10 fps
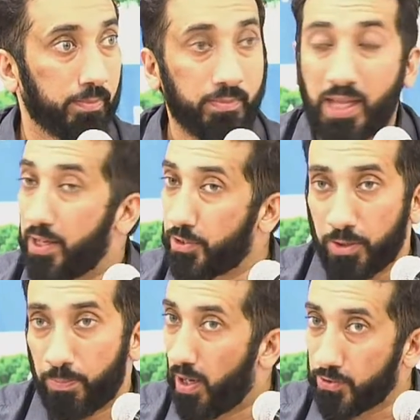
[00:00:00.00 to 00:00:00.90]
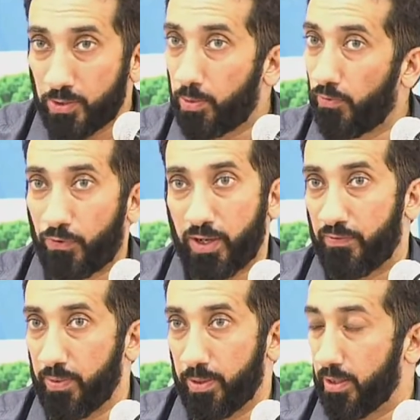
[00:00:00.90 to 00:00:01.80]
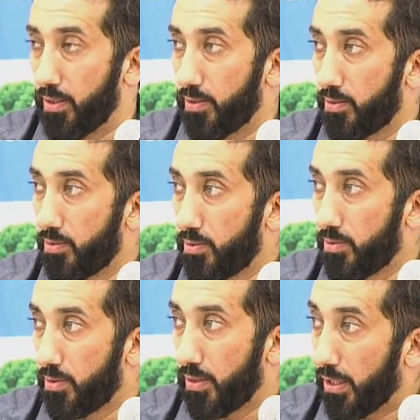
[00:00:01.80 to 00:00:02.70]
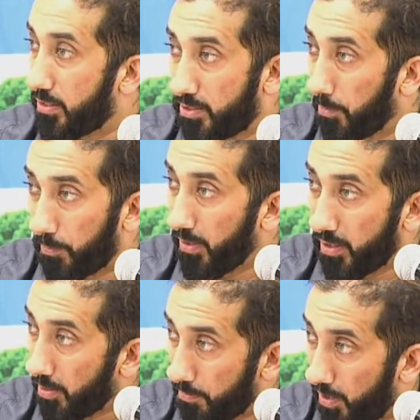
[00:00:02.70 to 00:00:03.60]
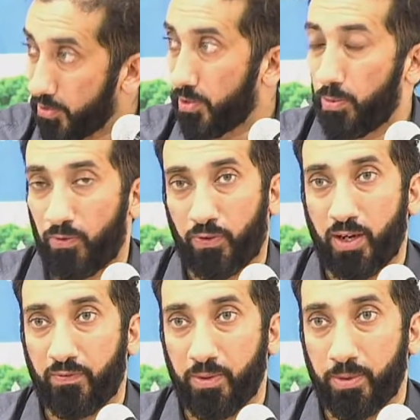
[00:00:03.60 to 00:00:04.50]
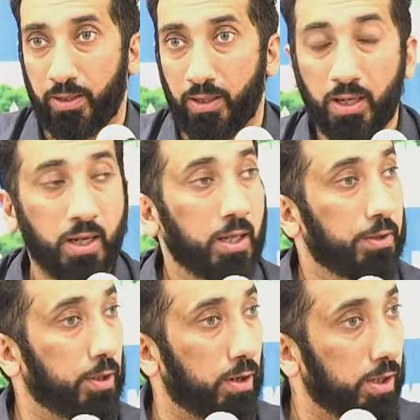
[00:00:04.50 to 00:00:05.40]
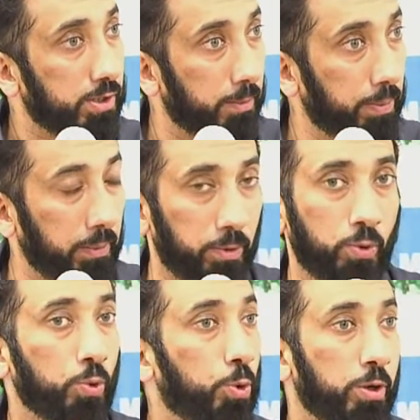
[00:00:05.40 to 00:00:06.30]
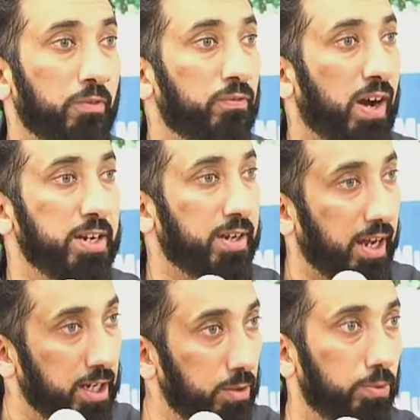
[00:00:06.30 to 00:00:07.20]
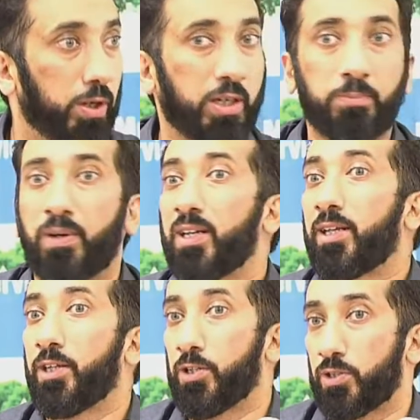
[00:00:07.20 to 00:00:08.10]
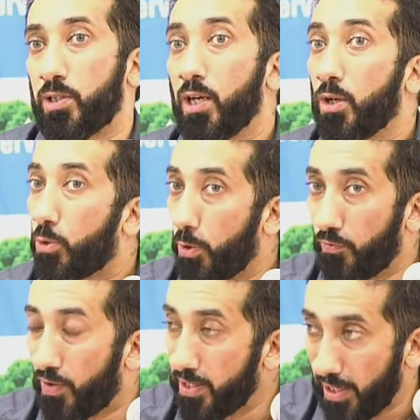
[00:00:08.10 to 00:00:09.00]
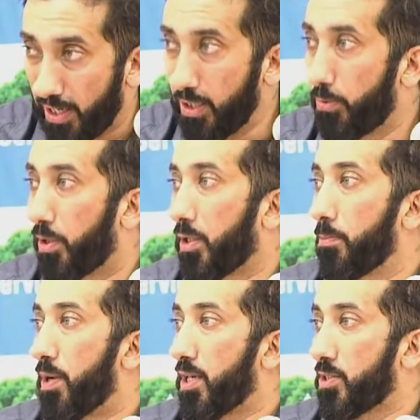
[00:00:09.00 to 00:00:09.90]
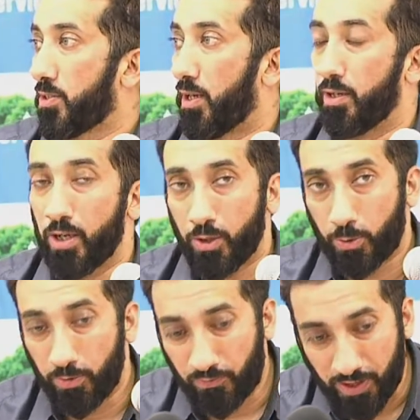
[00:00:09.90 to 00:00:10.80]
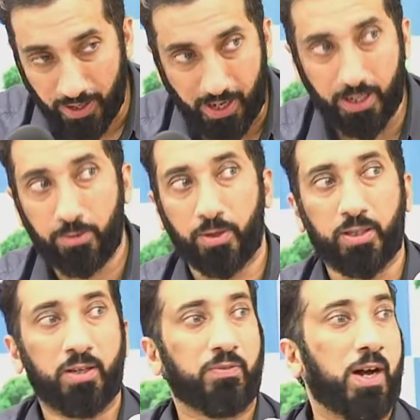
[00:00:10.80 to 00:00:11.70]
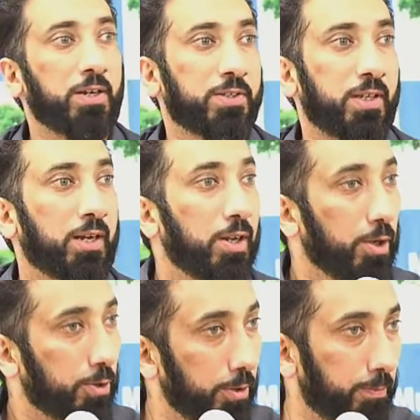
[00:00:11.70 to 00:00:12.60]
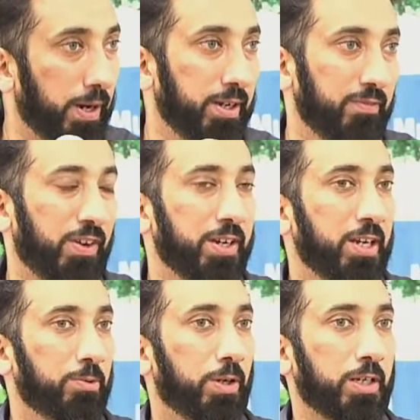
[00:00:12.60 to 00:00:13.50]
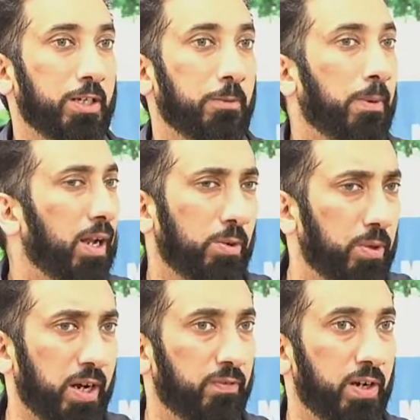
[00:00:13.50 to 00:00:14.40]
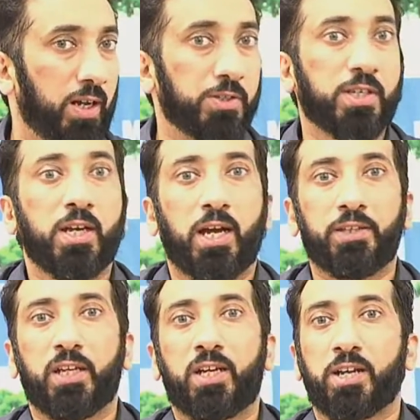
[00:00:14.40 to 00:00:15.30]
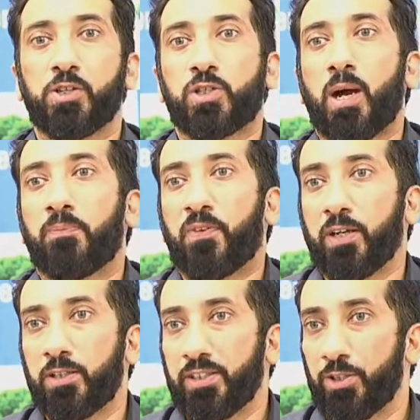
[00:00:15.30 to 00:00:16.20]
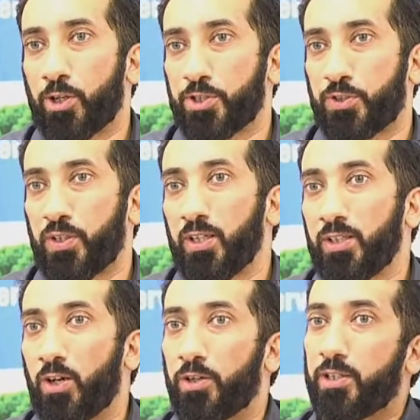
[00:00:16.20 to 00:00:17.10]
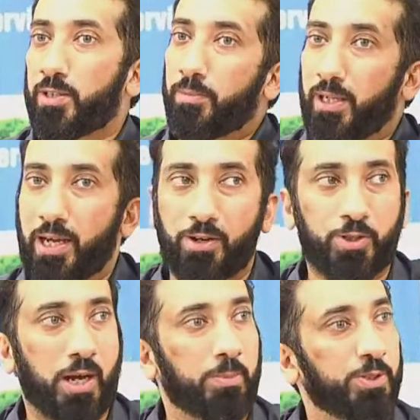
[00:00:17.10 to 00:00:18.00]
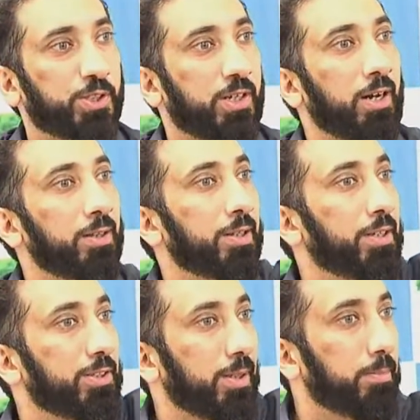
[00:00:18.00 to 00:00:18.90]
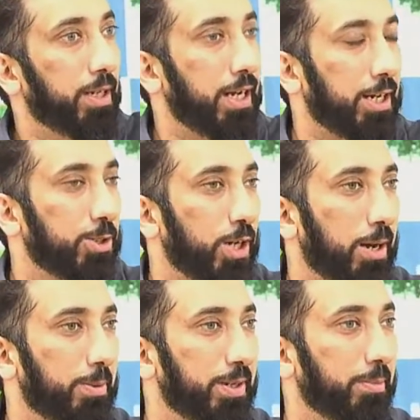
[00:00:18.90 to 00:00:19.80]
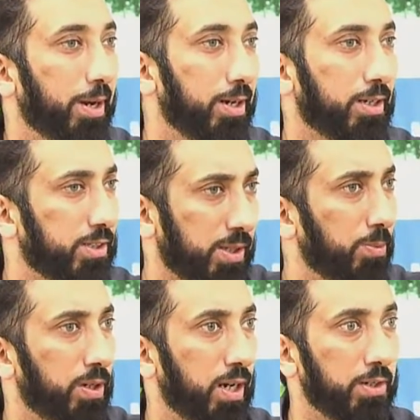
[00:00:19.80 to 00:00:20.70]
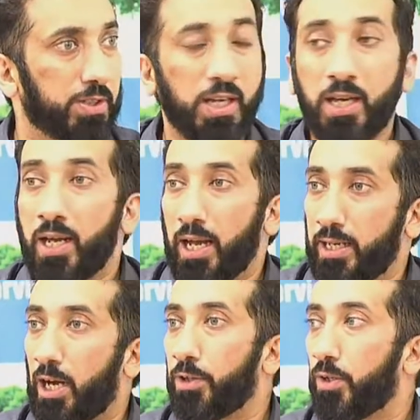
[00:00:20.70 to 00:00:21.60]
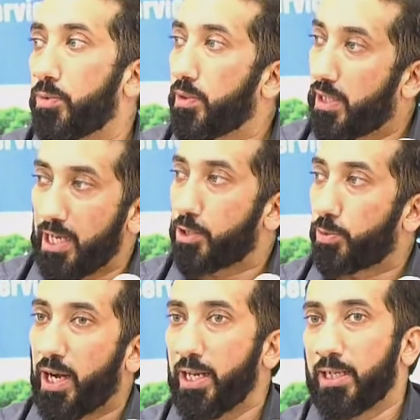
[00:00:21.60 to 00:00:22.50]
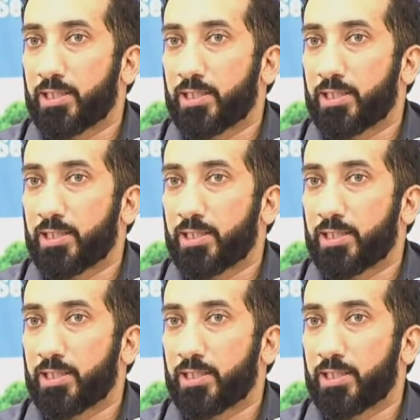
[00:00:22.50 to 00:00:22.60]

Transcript: That isn't possible for everybody. It's simply not possible for everybody. There are some people who couldn't find any work in Bangladesh, couldn't find any work in Pakistan, couldn't find any work in Afghanistan, couldn't find any work in Nepal or wherever else. And they got a job finally in Australia, or somebody got a job in Scotland, and somebody got a job in America, somewhere else. And now the guy's riding a